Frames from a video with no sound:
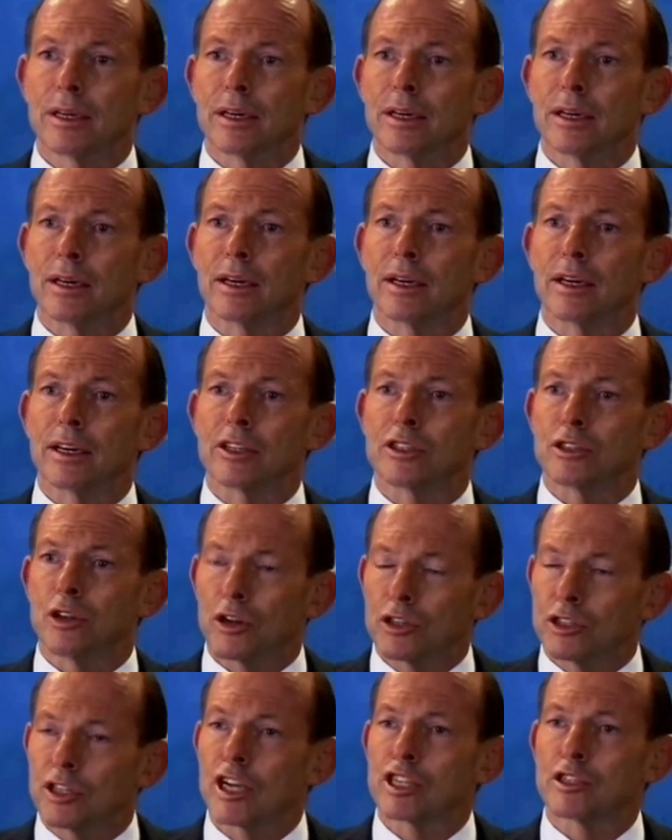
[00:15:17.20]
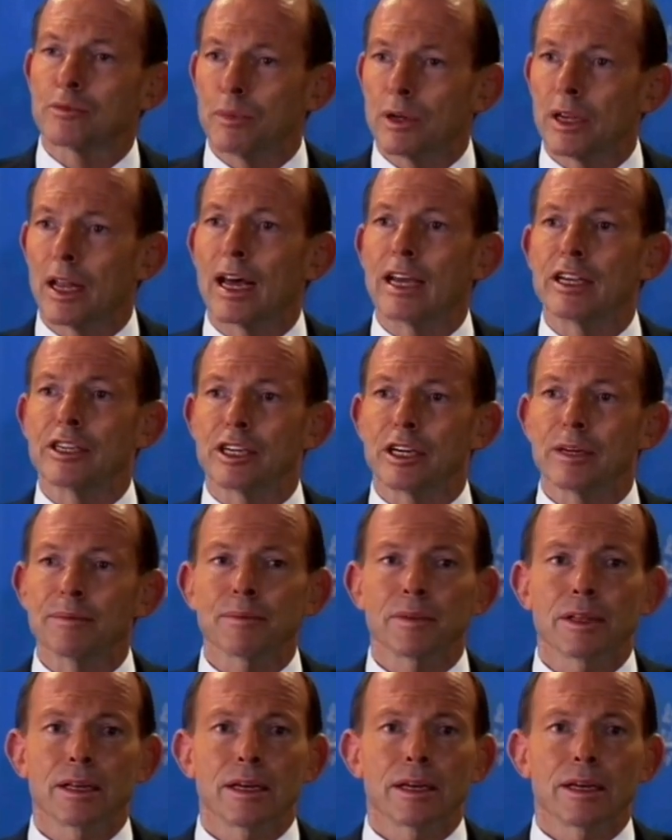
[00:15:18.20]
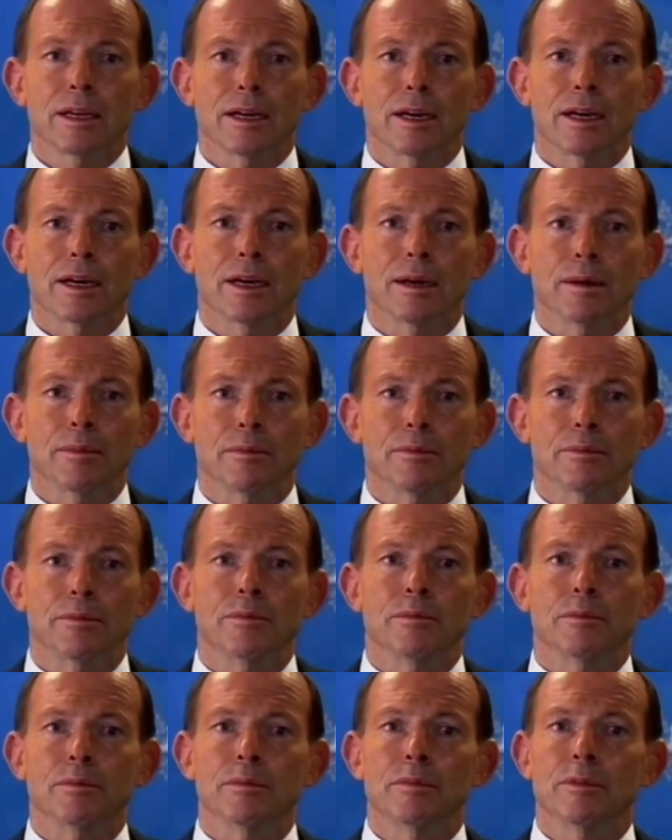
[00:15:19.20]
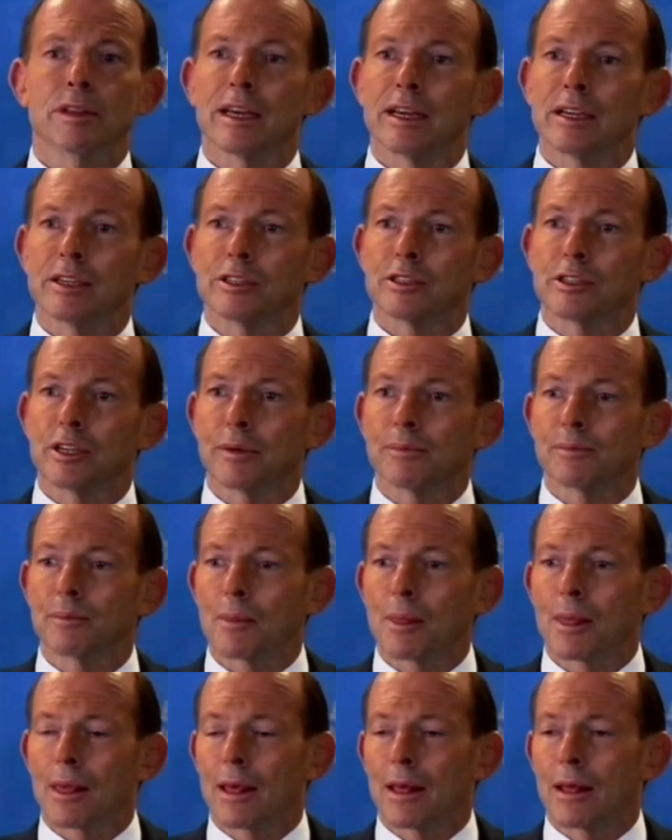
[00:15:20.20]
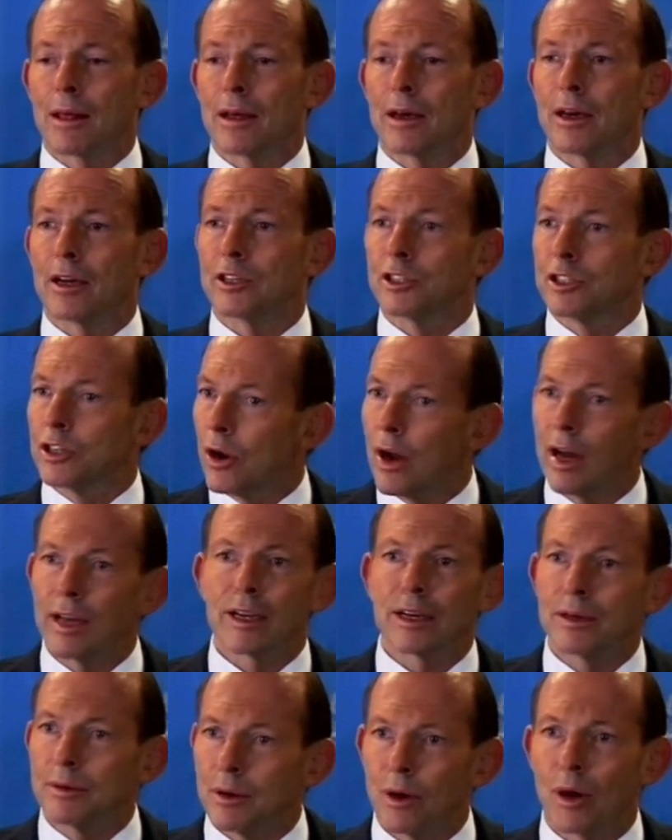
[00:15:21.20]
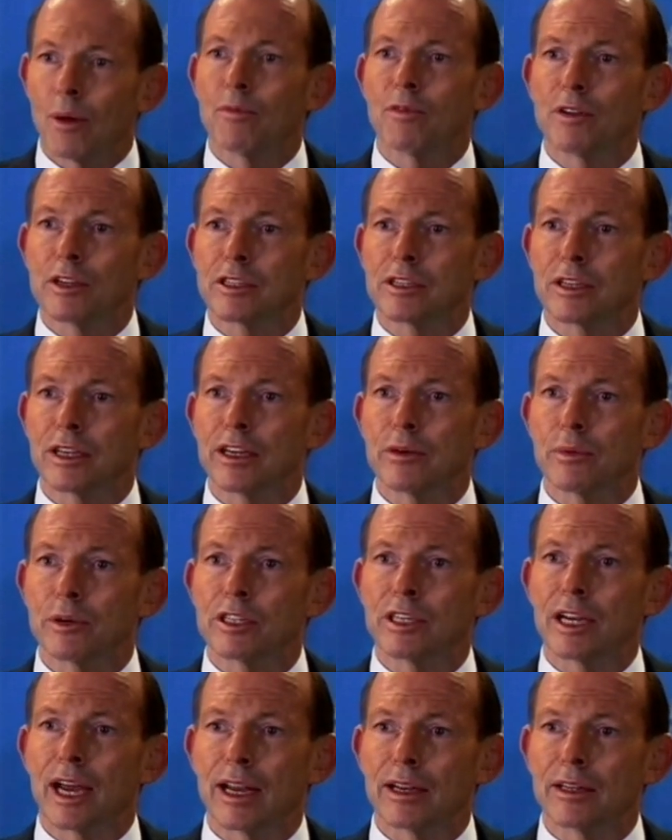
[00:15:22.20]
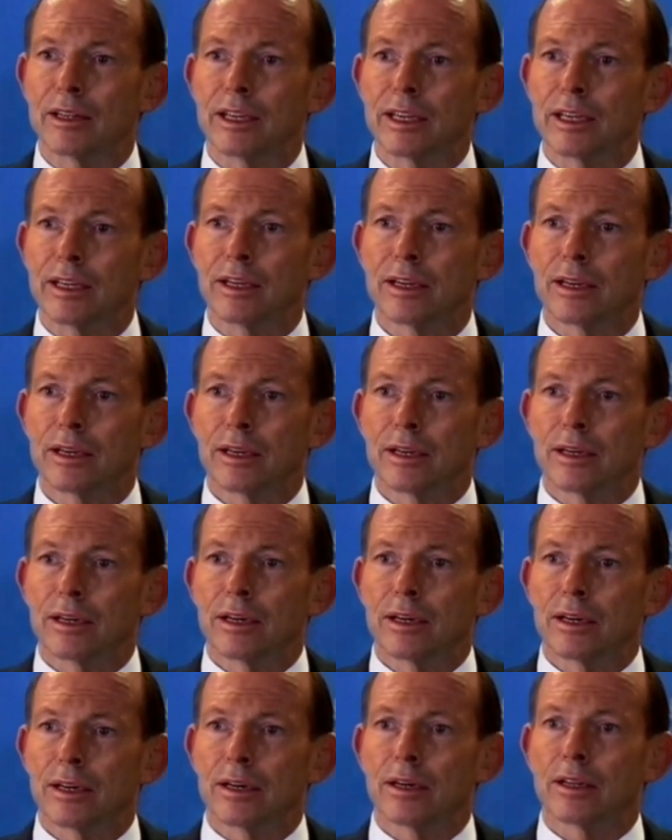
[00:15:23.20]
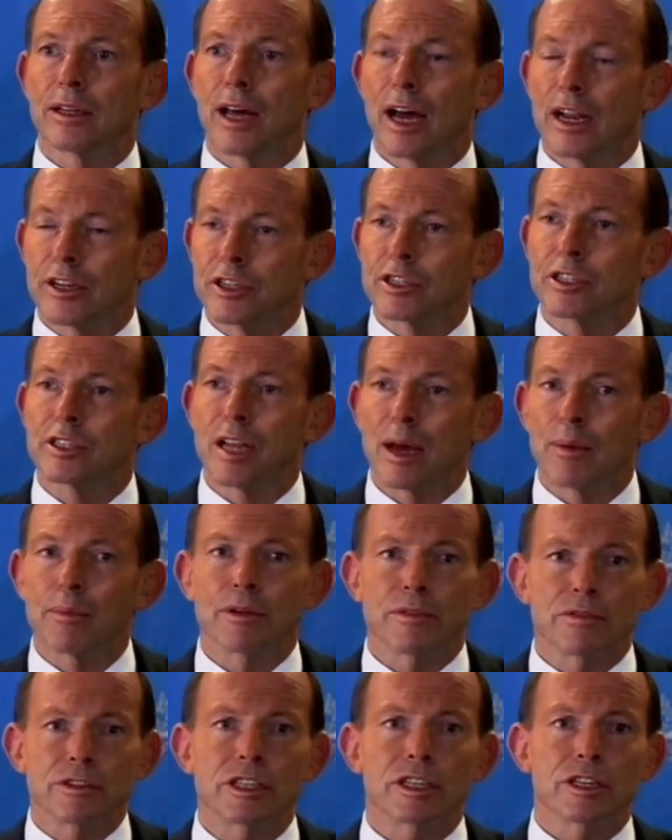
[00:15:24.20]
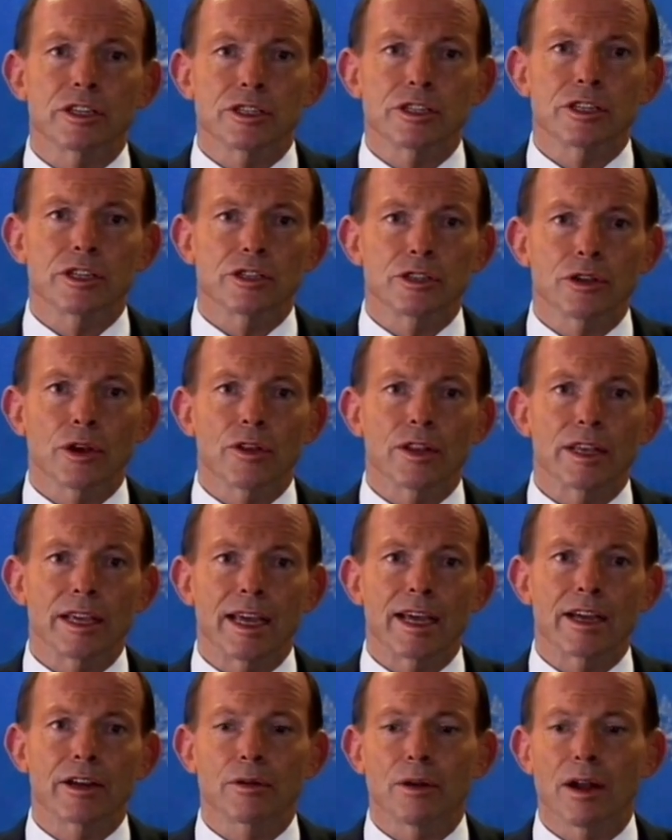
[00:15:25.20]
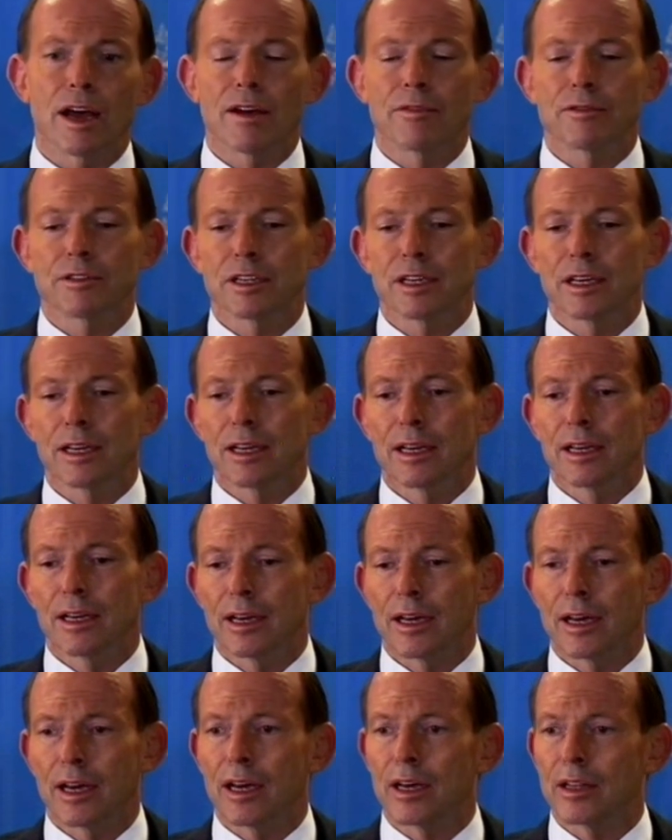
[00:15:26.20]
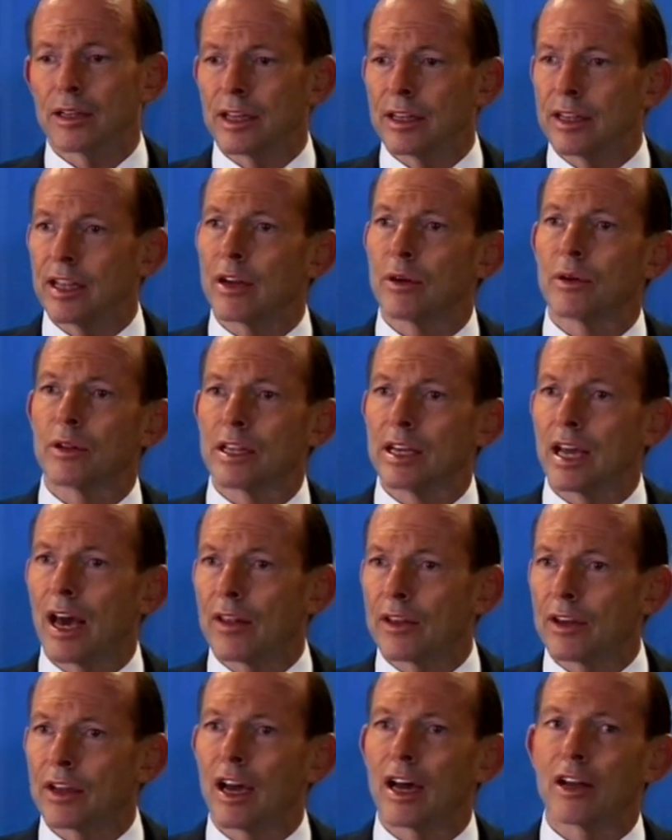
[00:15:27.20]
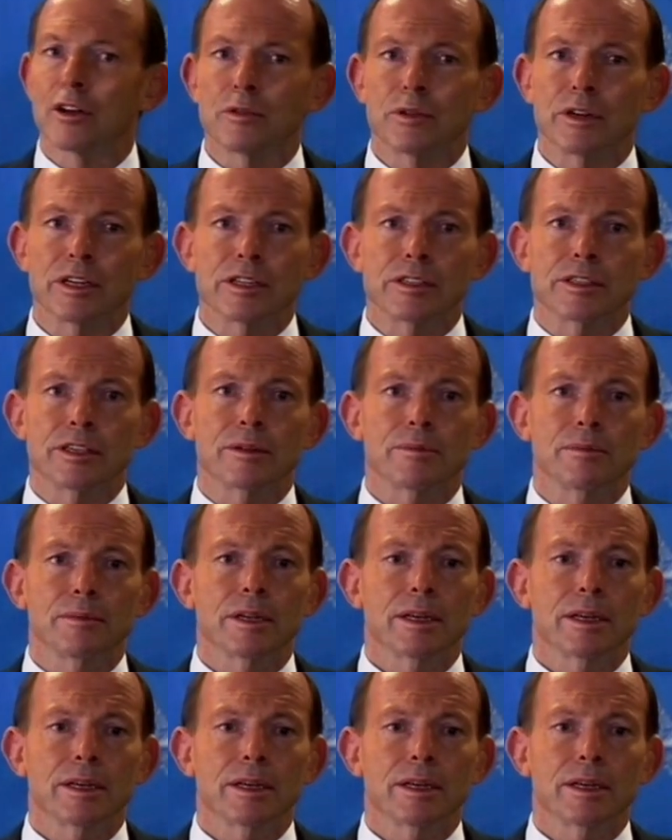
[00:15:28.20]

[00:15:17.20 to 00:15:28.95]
it's not just Malaysia. There's China, obviously, which had the largest number of citizens on the aircraft. Then there are the other countries that